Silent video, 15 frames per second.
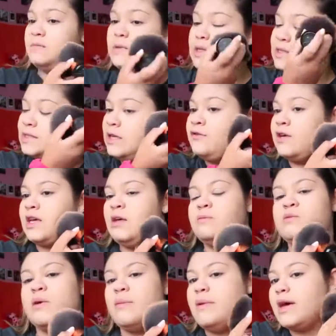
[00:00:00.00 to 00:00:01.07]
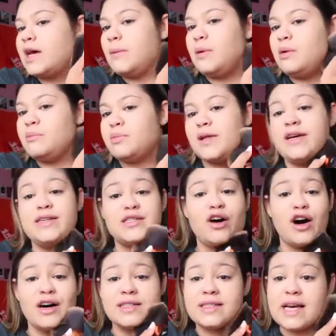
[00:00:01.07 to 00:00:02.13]
Let's see if it keeps my makeup in place
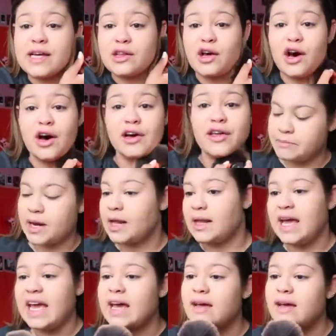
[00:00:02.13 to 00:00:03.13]
all day long. But I like